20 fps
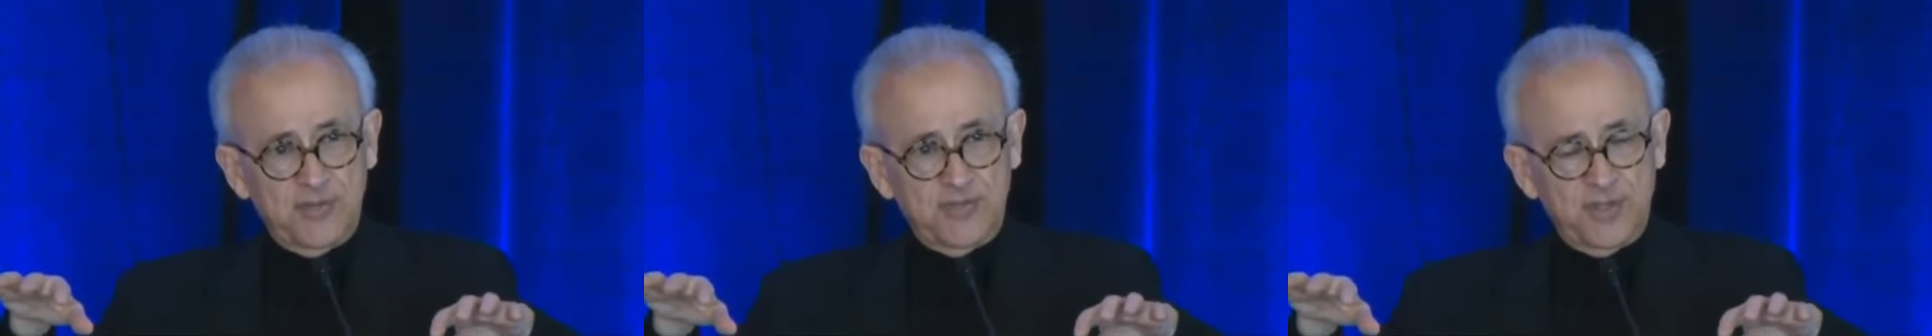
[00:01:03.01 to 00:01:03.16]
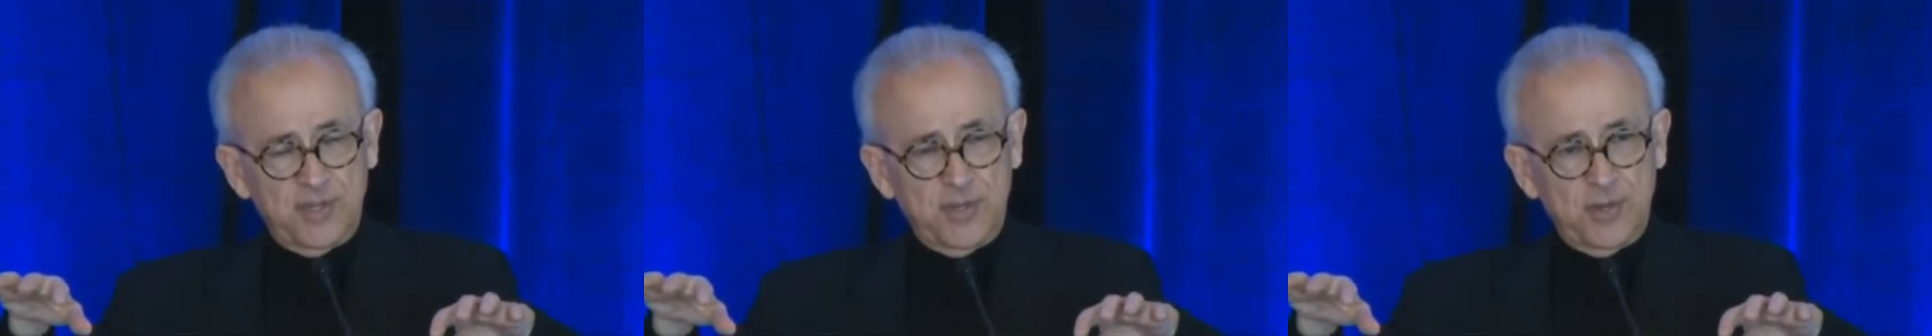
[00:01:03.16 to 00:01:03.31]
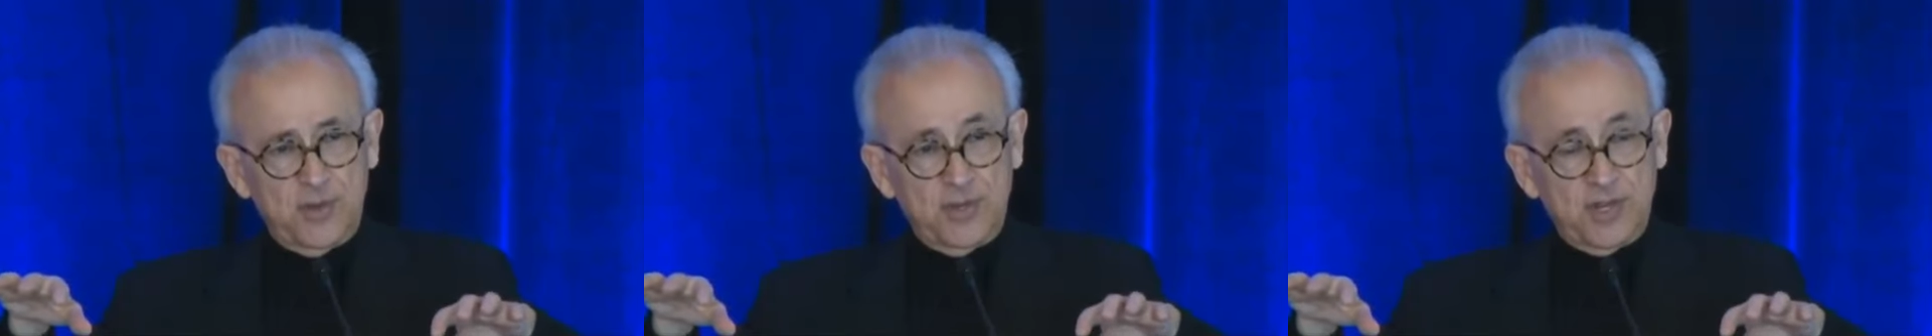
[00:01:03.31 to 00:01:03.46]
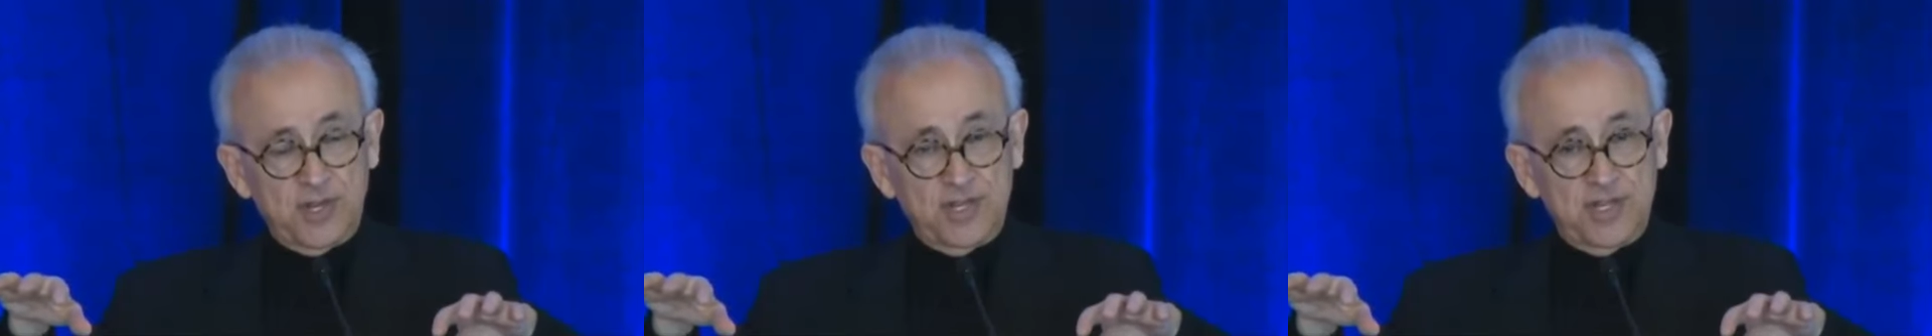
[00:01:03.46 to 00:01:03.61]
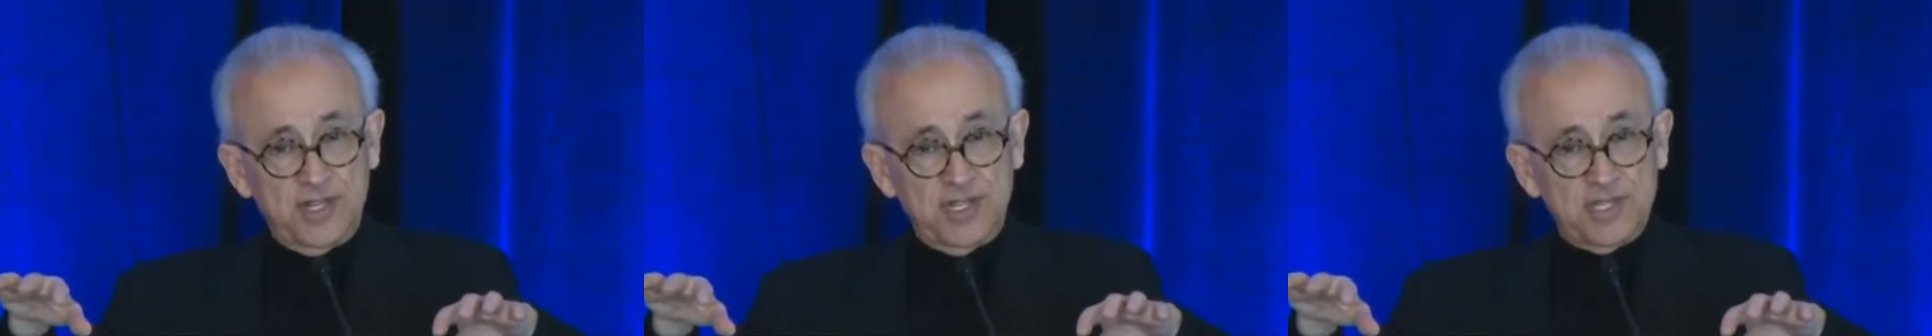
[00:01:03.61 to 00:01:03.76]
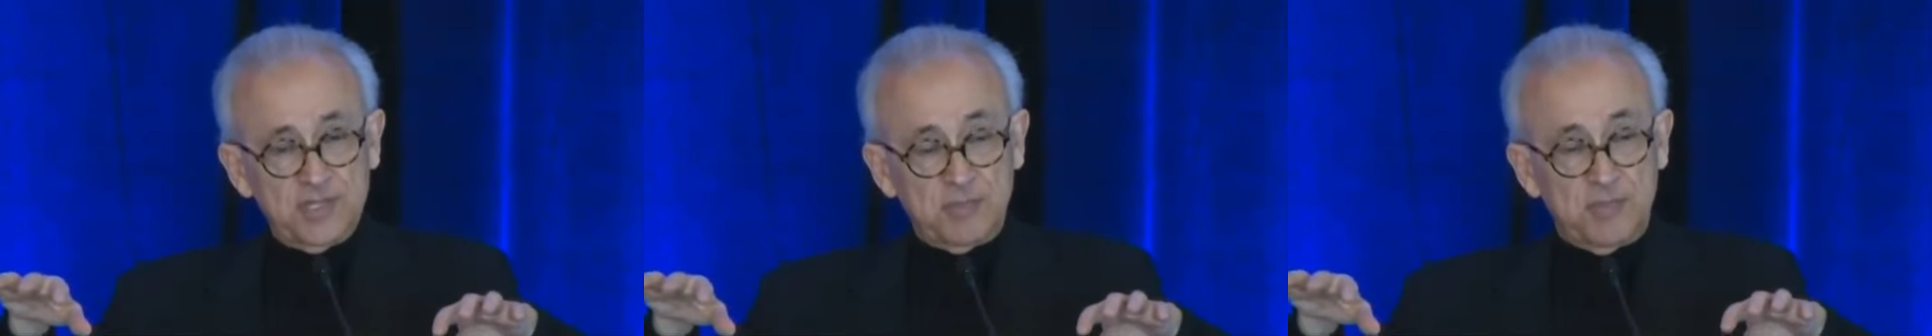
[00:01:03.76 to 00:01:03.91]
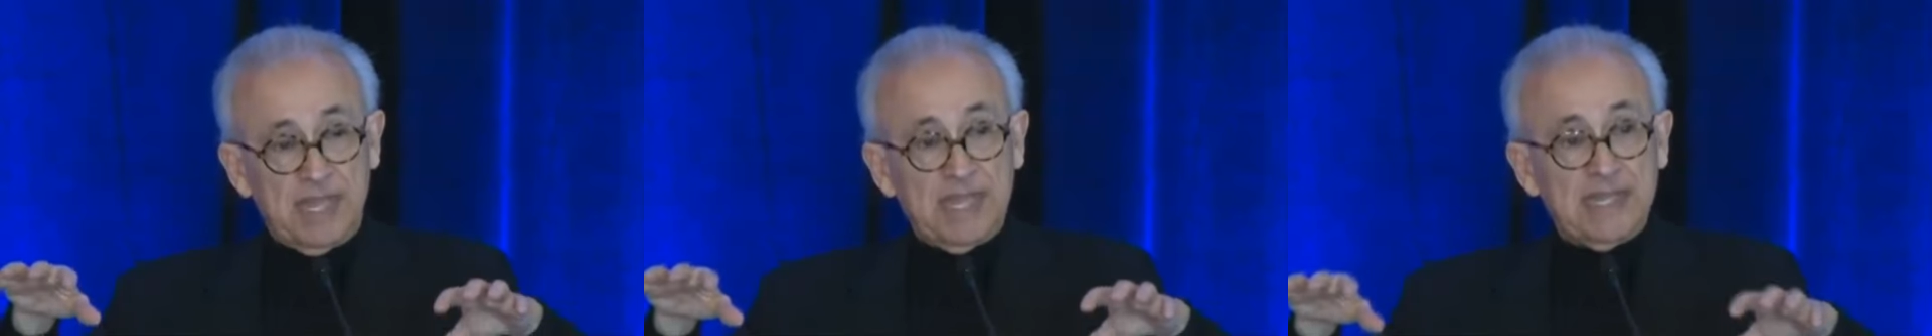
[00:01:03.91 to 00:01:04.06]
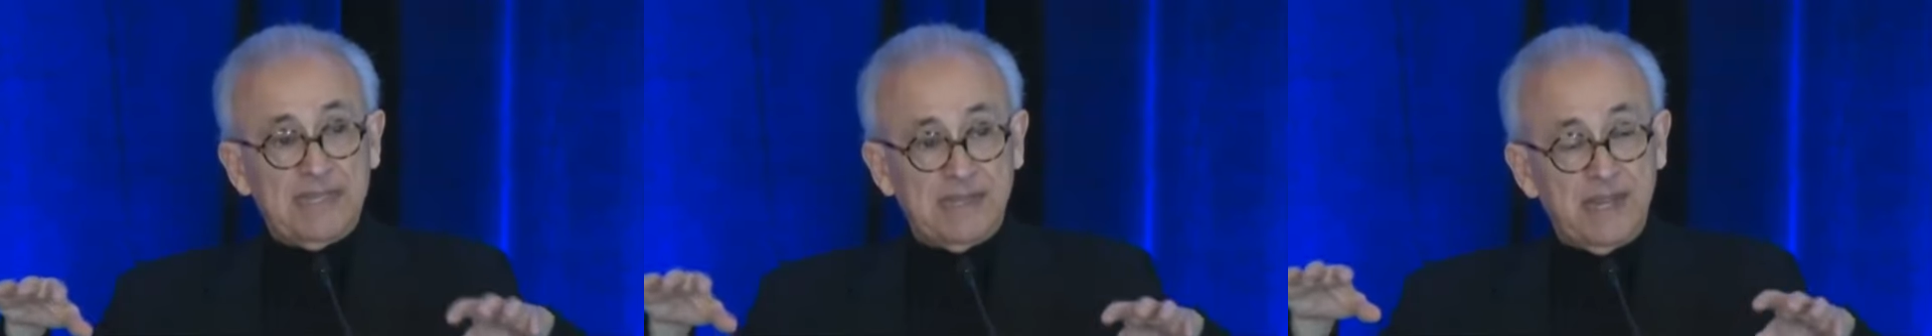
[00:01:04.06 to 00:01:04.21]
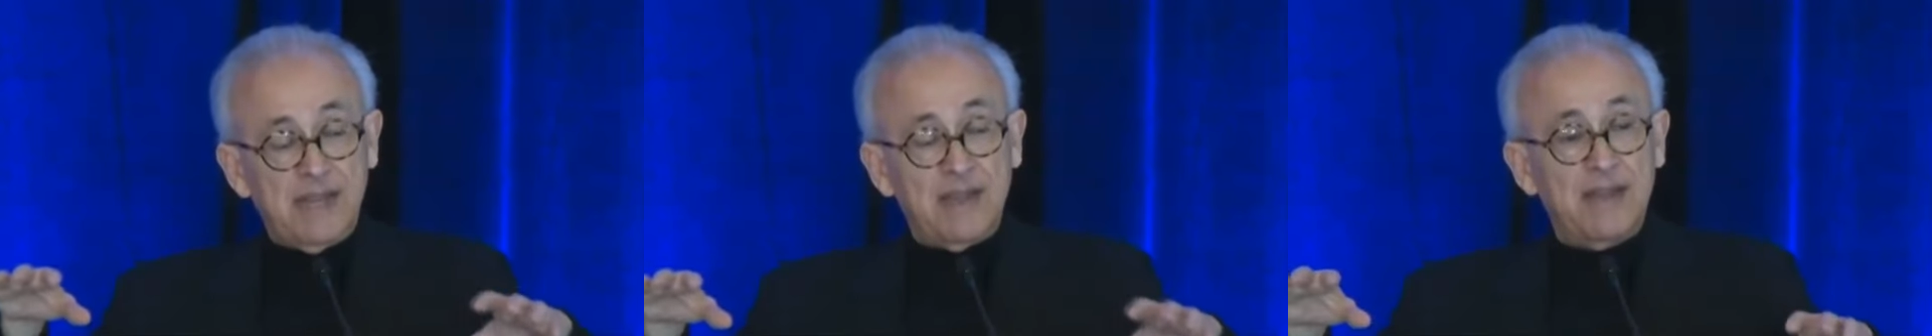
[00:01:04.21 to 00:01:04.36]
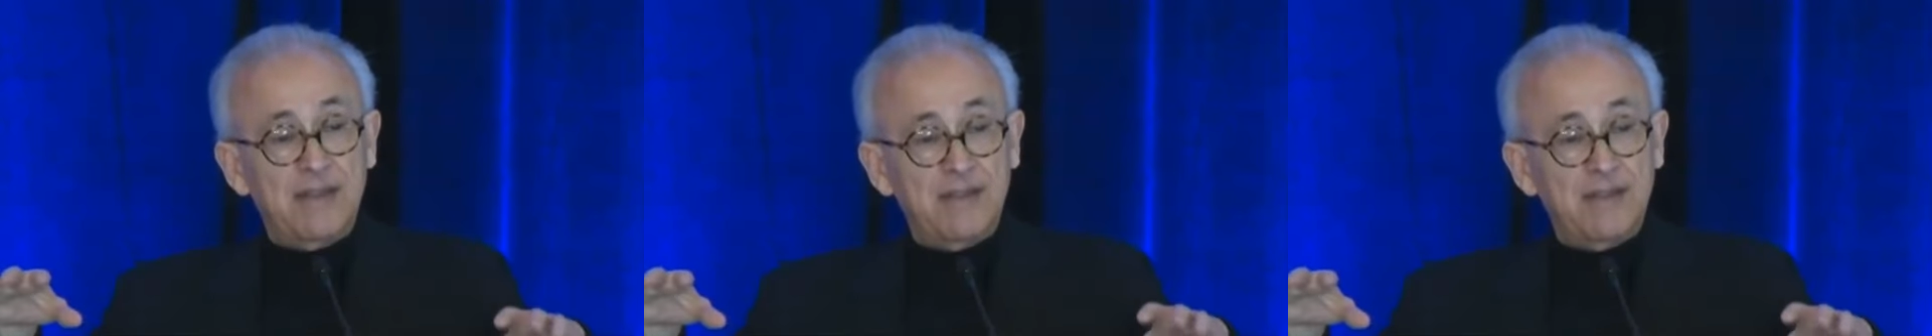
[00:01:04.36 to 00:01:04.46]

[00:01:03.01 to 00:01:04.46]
of the organism and